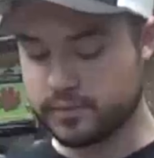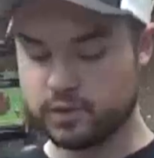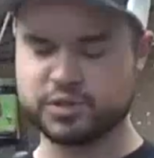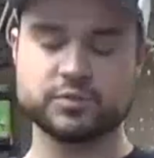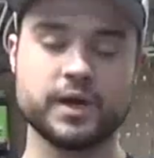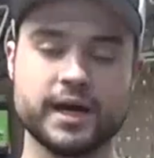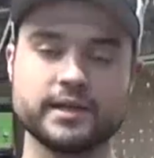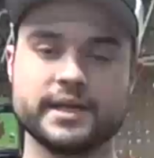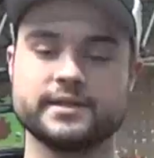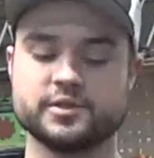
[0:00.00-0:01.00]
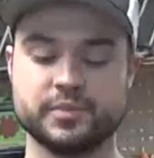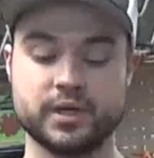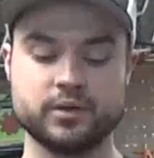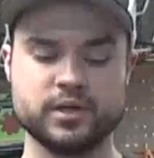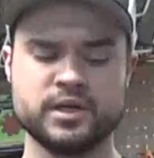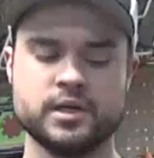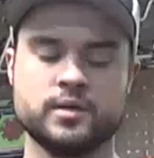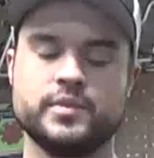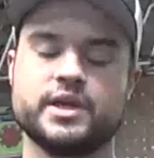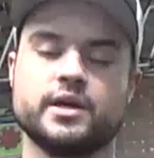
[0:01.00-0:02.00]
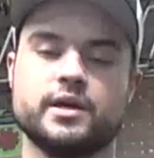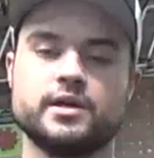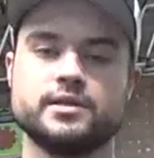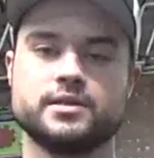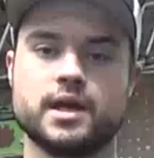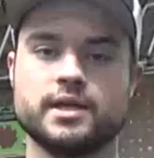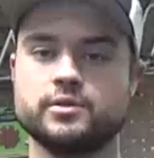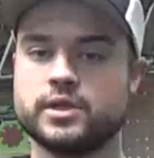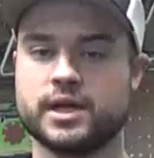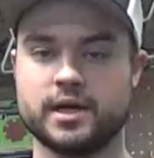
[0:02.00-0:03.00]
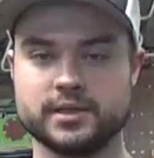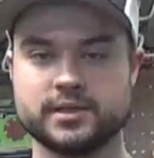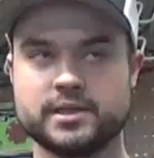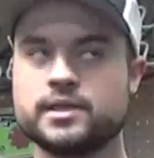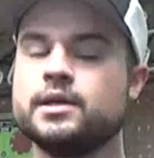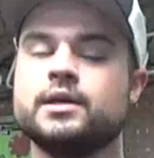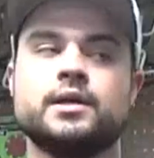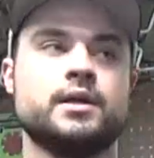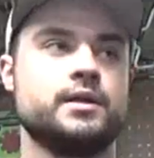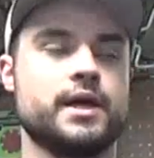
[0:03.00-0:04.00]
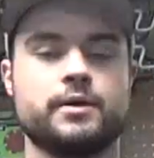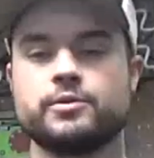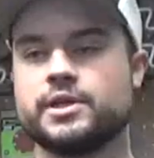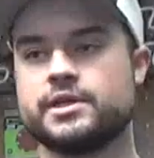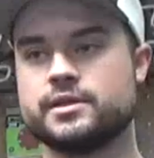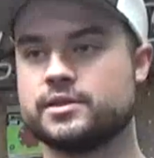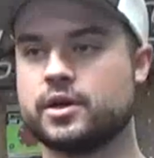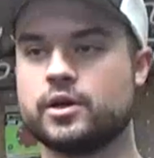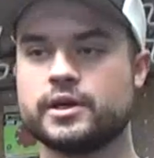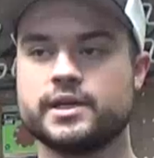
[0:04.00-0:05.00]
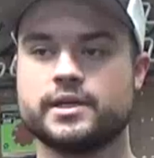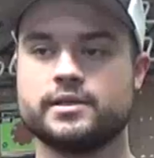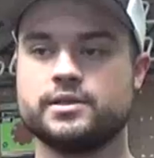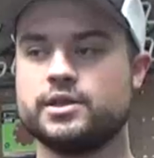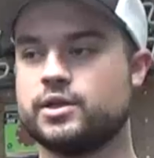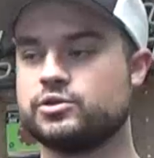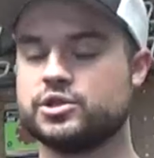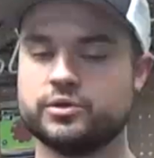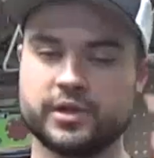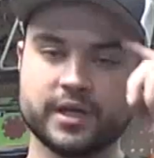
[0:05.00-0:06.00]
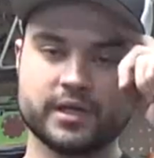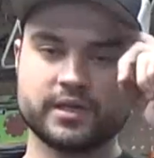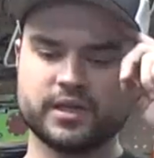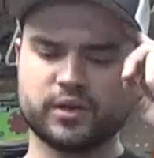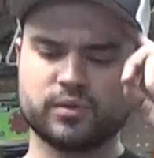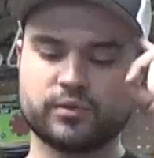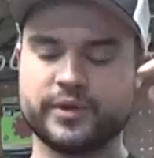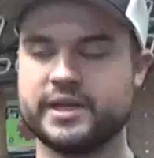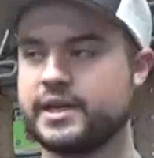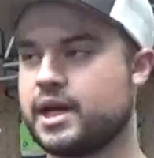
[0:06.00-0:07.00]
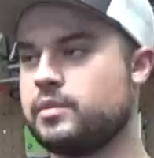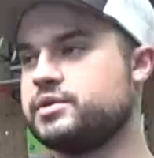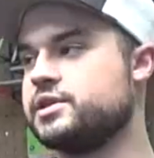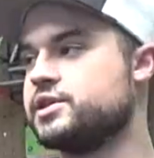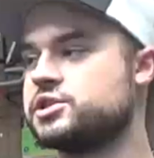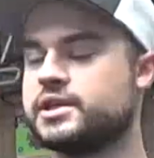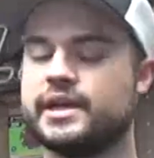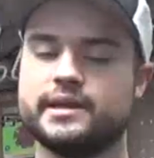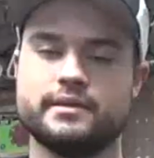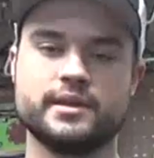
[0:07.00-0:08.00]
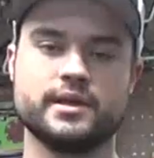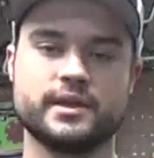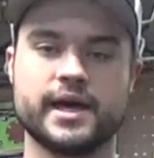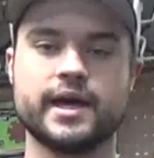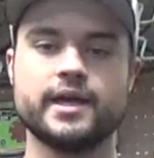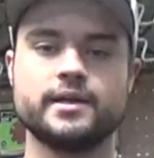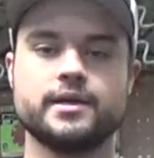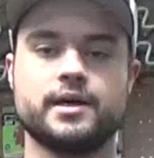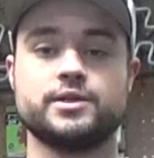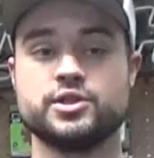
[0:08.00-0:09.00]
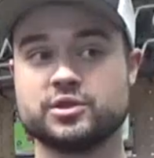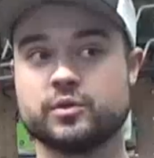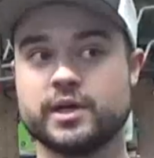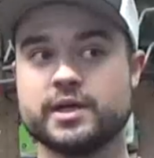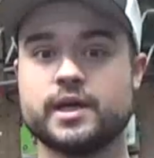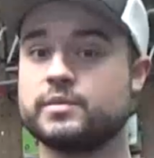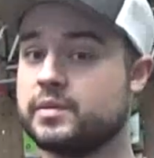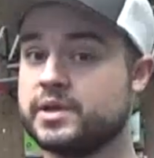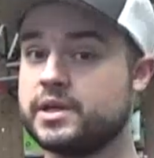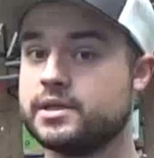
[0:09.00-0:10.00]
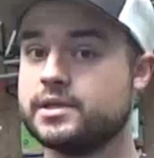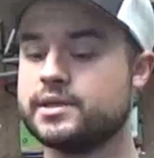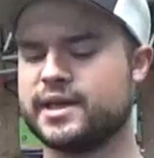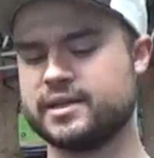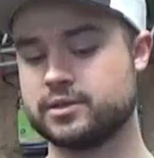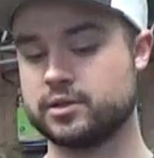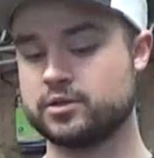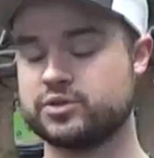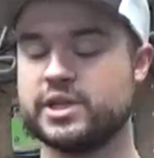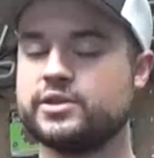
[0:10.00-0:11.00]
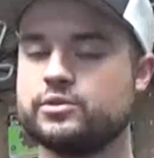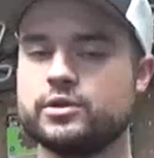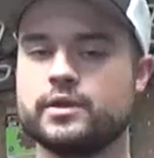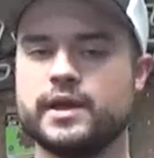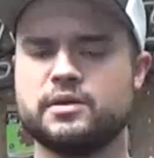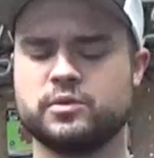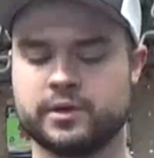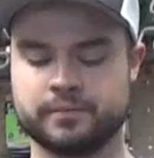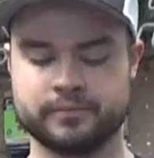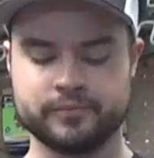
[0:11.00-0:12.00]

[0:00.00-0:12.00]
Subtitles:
Which is why I like this bow, because I do a lot of hunting, not really into the target, shooting, 3D competition, anything of that, just quite yet. Might be getting into that, so stay tuned on that one.